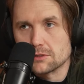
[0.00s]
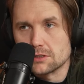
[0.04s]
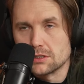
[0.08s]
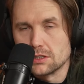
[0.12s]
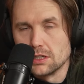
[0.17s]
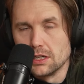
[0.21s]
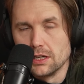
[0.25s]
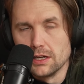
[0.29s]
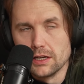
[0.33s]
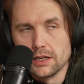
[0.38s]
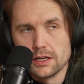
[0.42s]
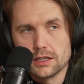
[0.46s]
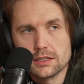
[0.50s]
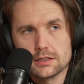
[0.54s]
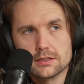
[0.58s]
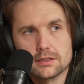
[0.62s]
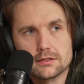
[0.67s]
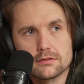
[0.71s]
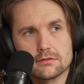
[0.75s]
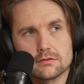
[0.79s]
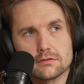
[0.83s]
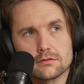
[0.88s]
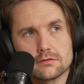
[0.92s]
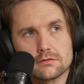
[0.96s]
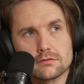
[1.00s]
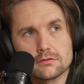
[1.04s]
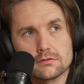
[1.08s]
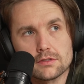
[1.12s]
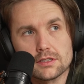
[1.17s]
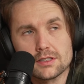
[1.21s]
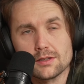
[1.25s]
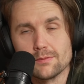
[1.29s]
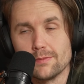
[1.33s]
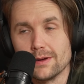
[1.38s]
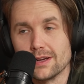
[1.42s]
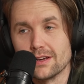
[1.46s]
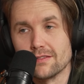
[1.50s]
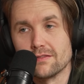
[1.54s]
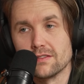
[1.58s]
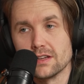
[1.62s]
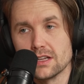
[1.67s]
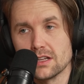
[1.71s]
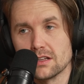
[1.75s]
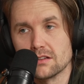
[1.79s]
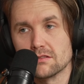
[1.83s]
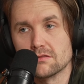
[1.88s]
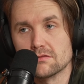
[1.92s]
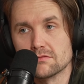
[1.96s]
Jeez, that's a big
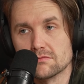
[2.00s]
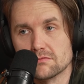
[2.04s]
event.